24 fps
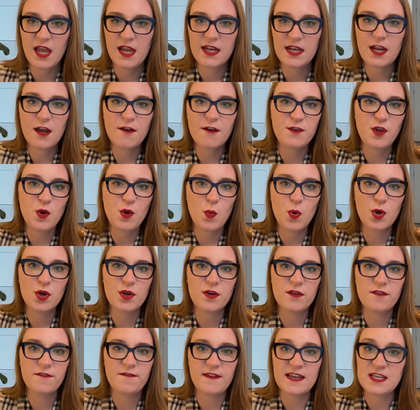Now, if you
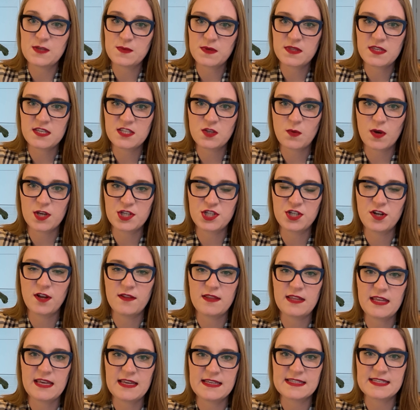were faced with this question on
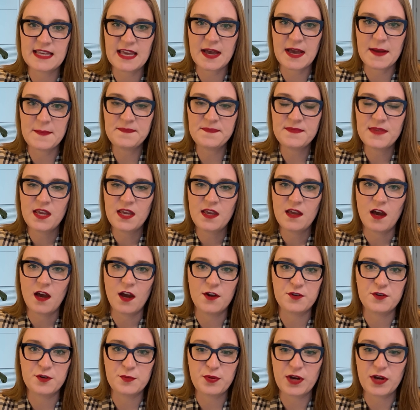the exam
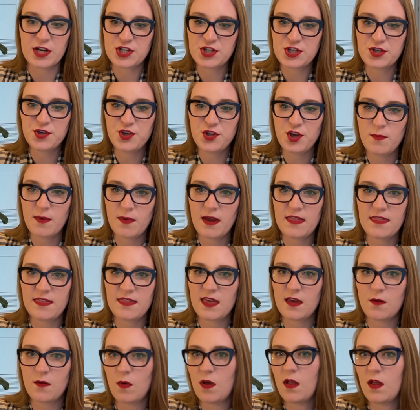under pressure, you might
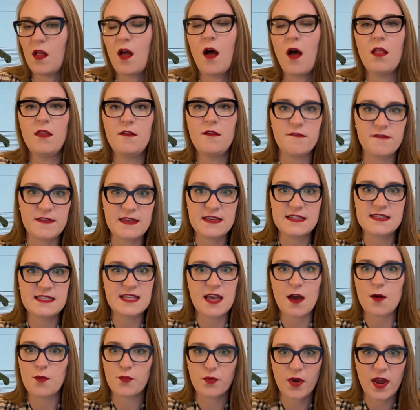think, well, all of these
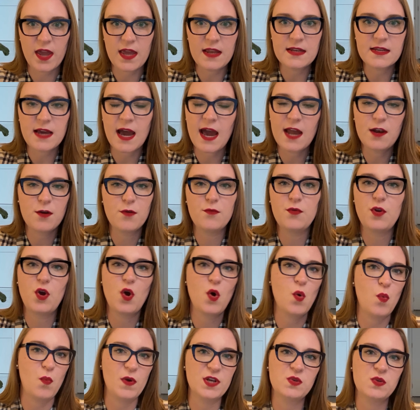sound right. I don't know
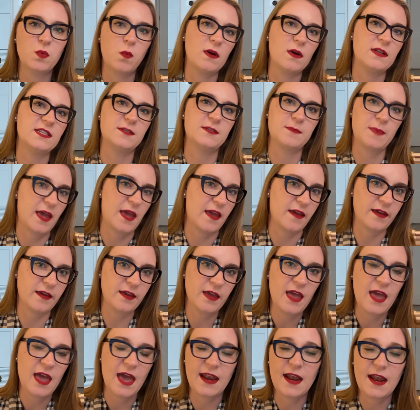which one to pick.
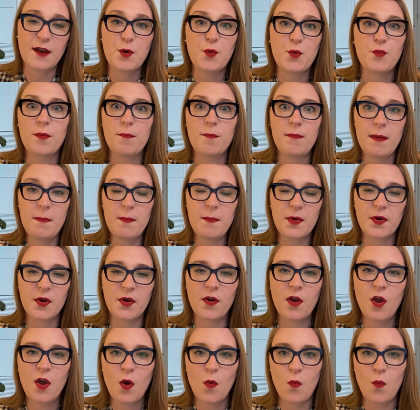And I don't remember
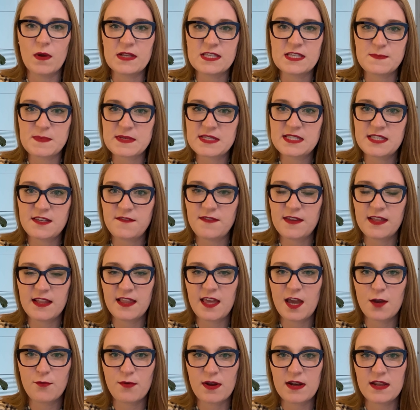what specifically
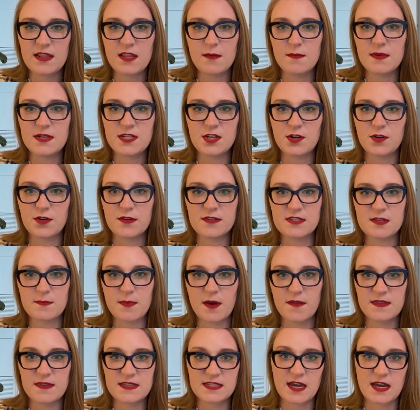I read in the materials
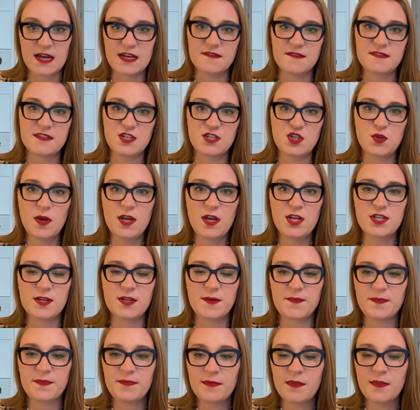about this kind of
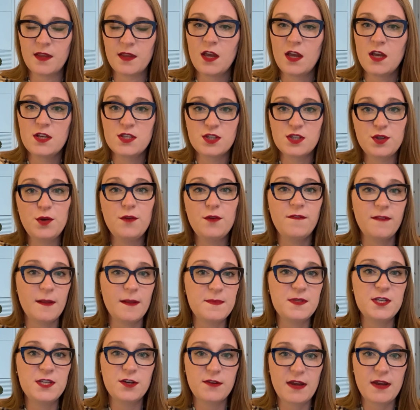situation. So you'd flip
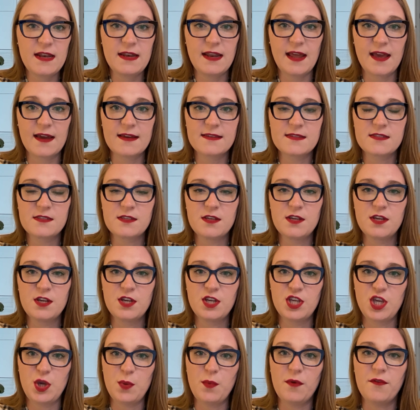to your index.
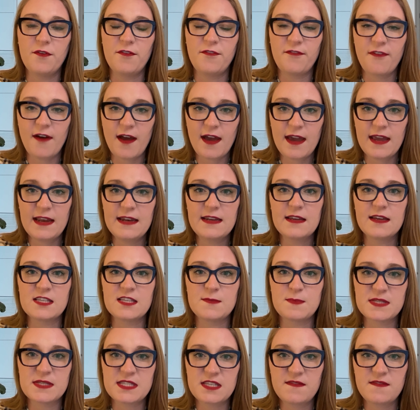You would find a
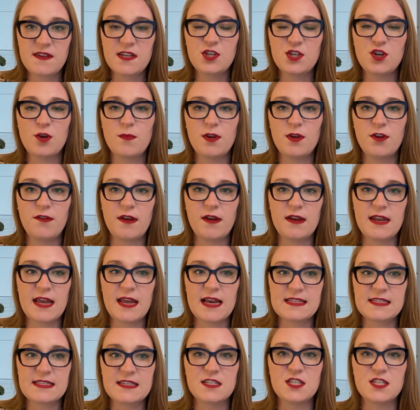specific term in your
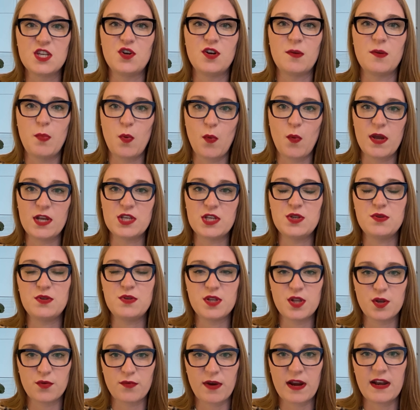index that is going to point you to
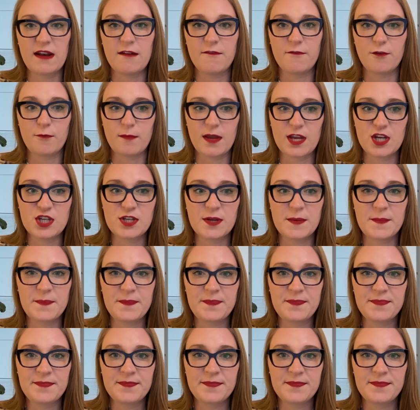the right information.